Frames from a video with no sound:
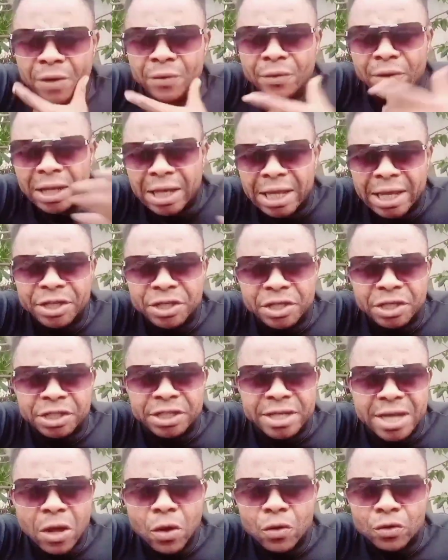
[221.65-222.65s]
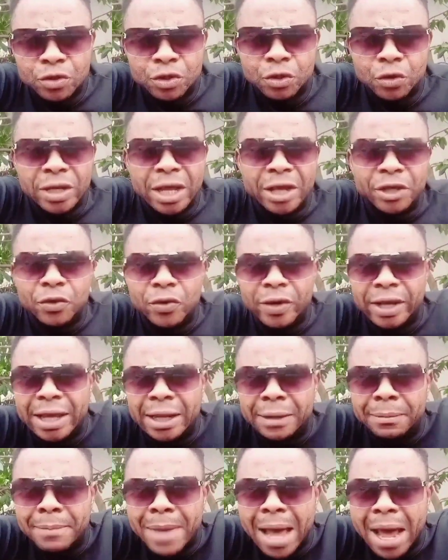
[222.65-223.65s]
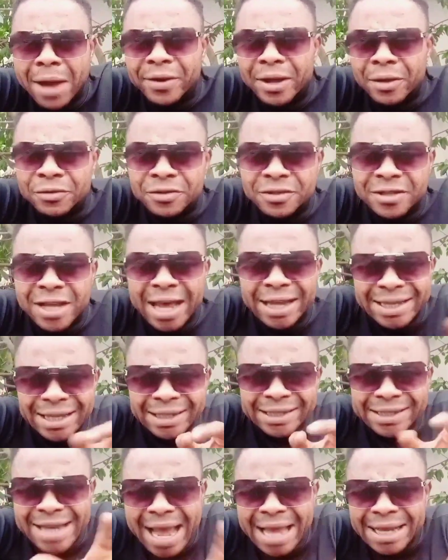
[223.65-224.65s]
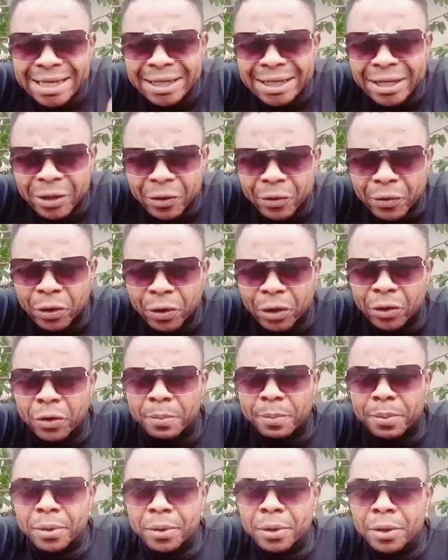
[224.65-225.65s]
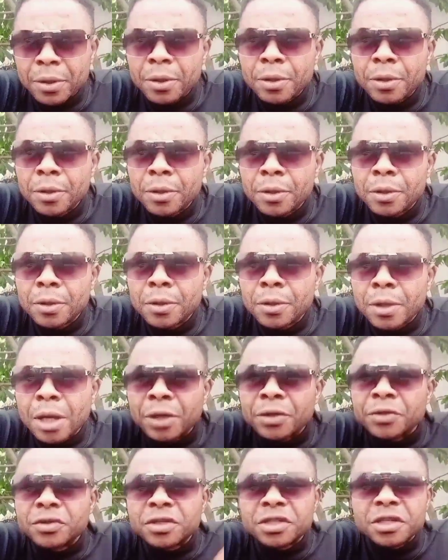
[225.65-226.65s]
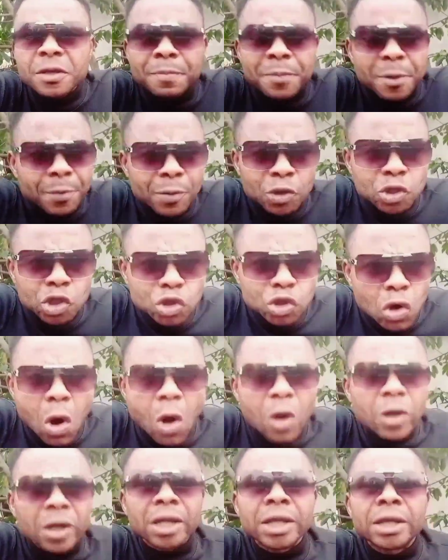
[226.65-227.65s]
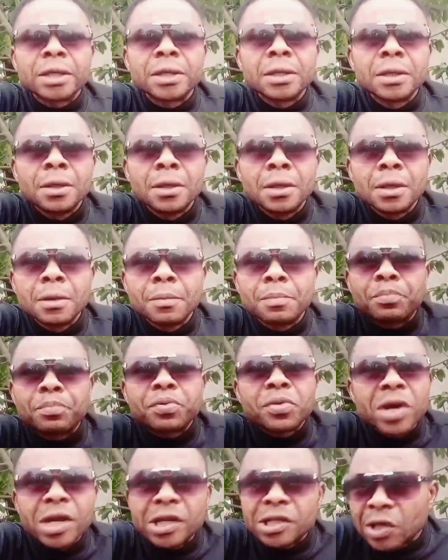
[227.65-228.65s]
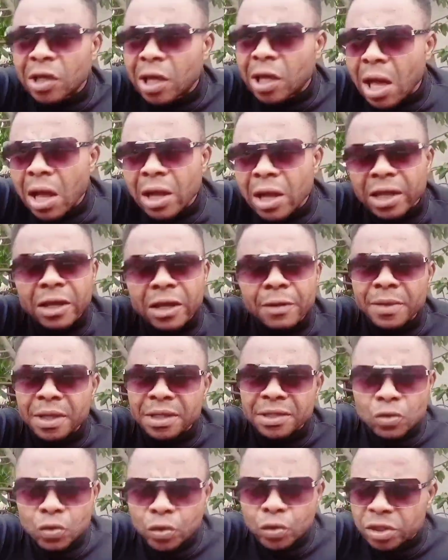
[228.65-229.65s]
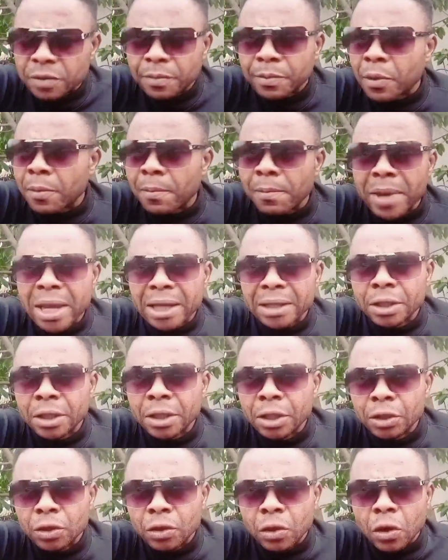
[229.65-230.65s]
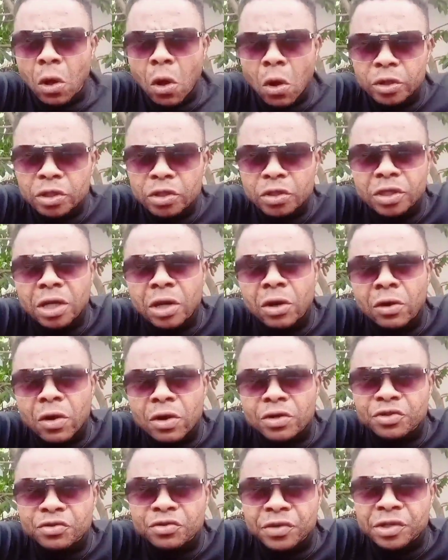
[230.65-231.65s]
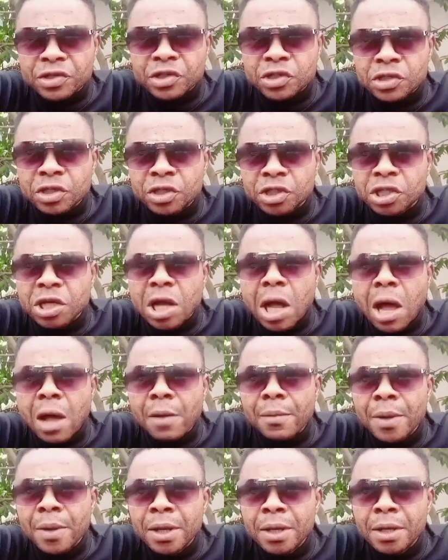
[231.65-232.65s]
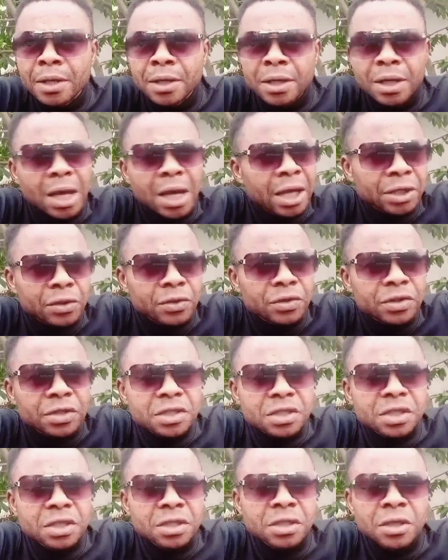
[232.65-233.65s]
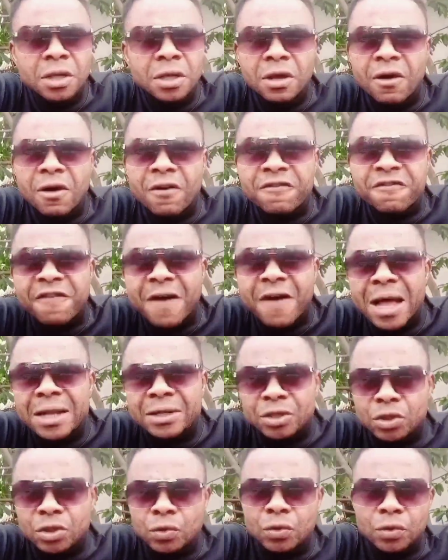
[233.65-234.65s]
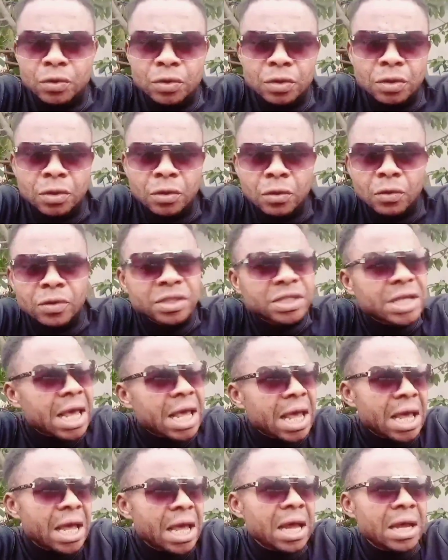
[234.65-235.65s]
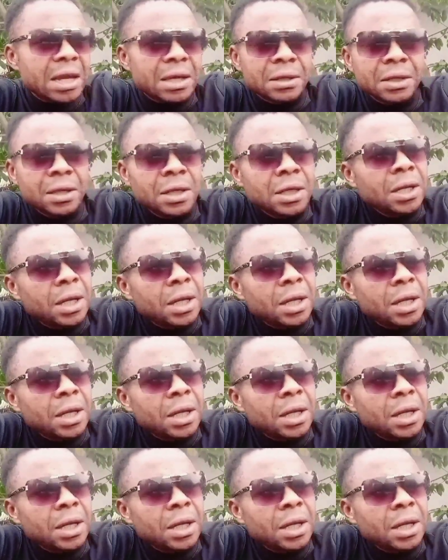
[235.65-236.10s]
A religion tells you that you can marry outside your tiny little group, and you see people struggling, praying to God, give me a suitable mate. You go to the grocery shop and you see a fine dude who say, hey